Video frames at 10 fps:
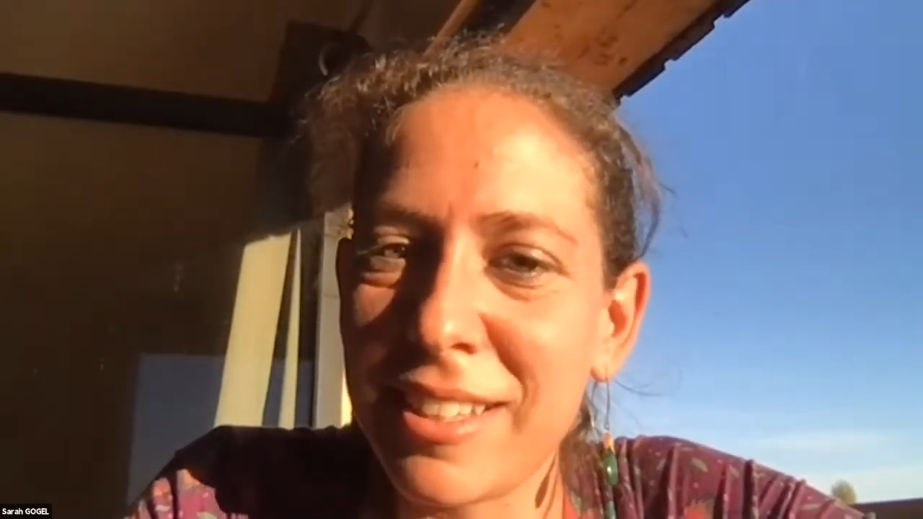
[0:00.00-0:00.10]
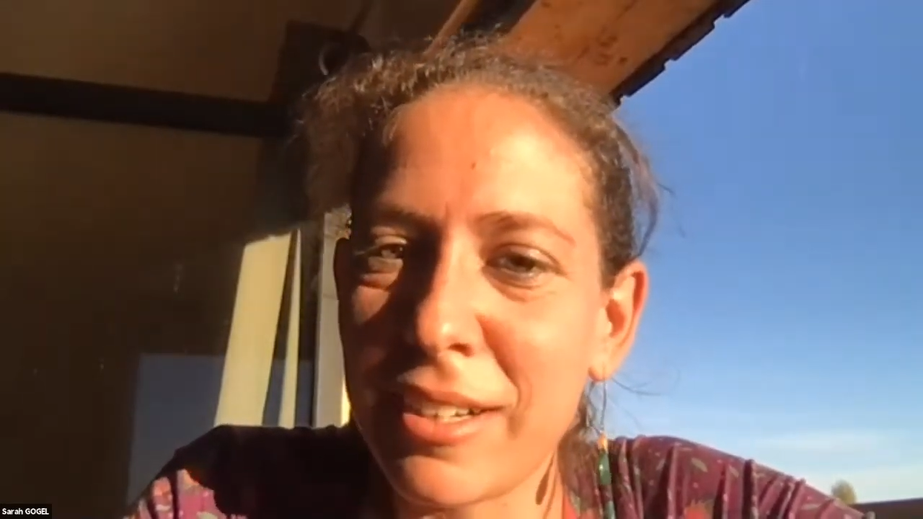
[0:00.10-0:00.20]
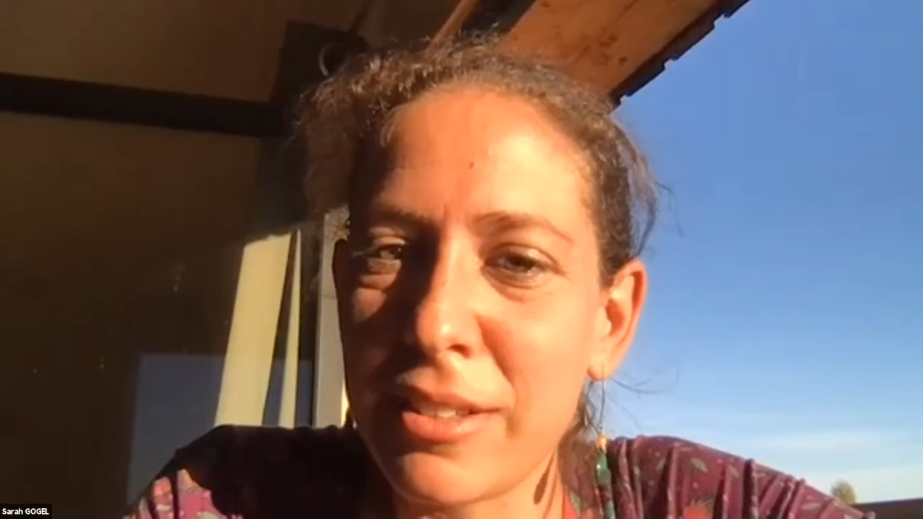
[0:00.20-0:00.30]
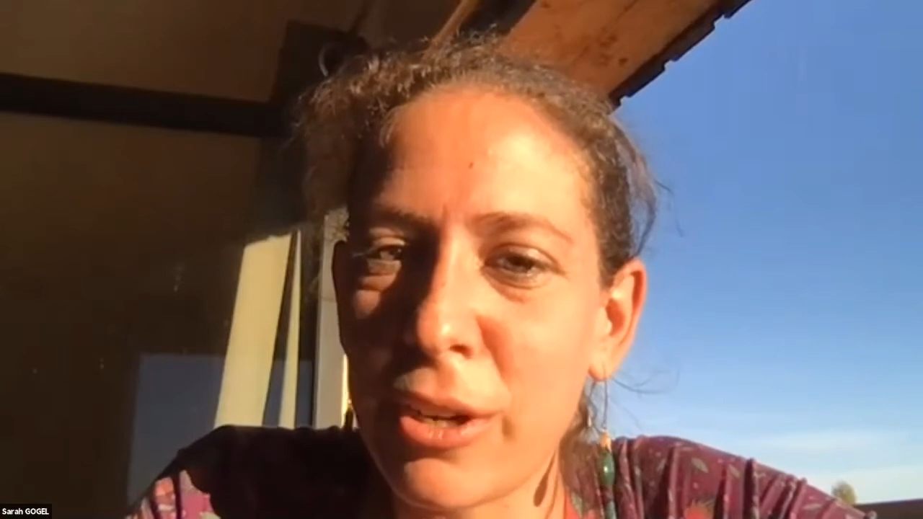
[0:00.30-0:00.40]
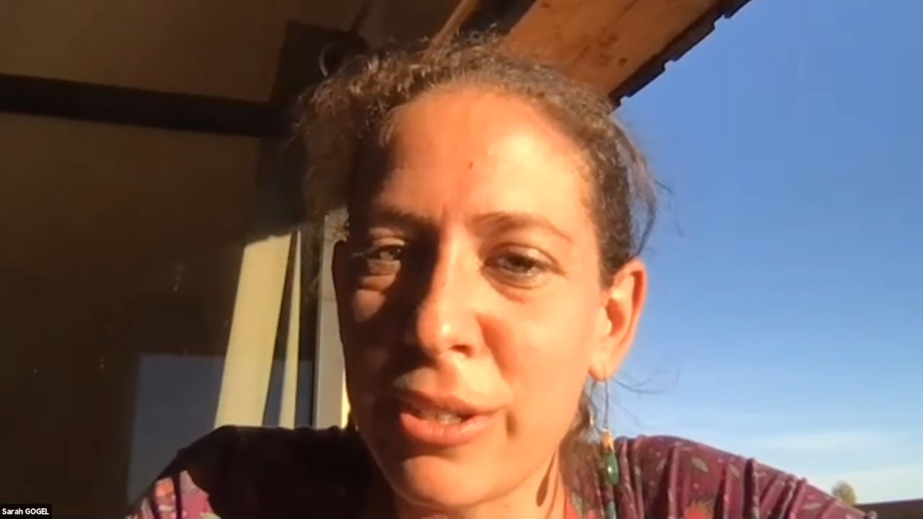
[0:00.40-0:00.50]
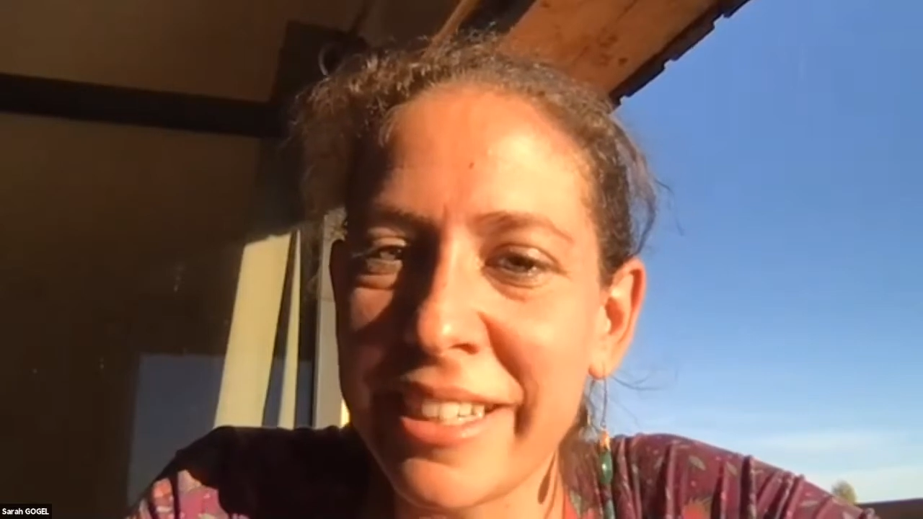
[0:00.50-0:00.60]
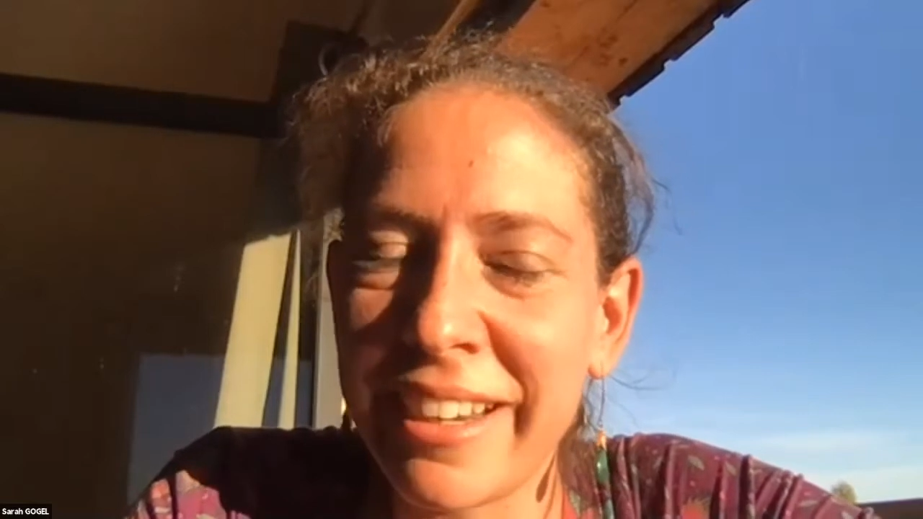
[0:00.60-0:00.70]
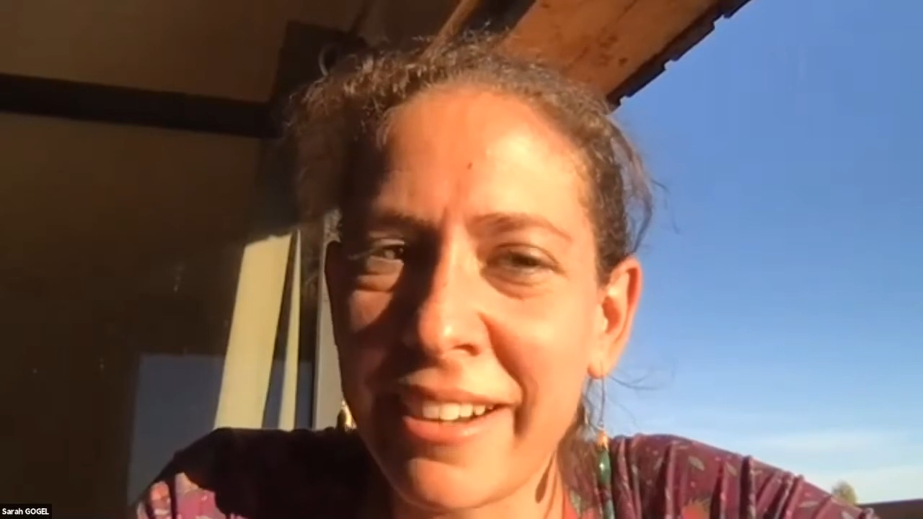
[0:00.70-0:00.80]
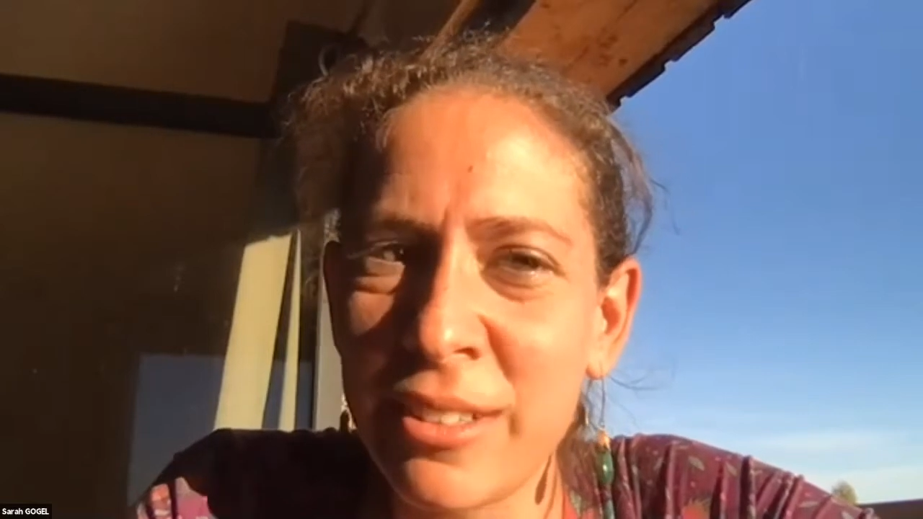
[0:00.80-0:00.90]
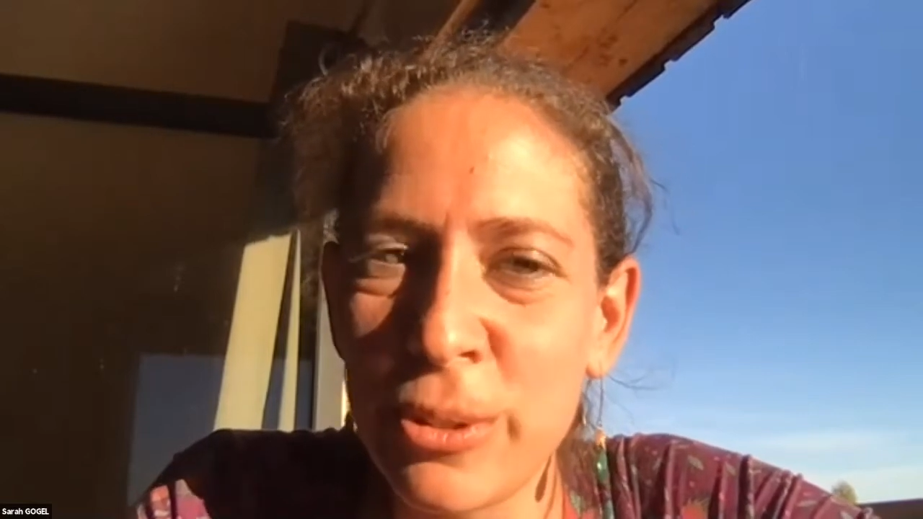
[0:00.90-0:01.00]

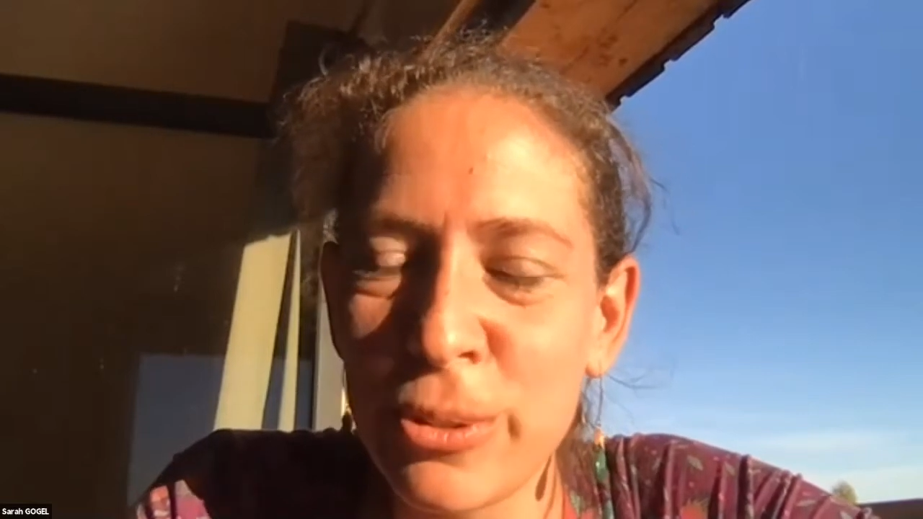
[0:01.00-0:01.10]
Tarzikan,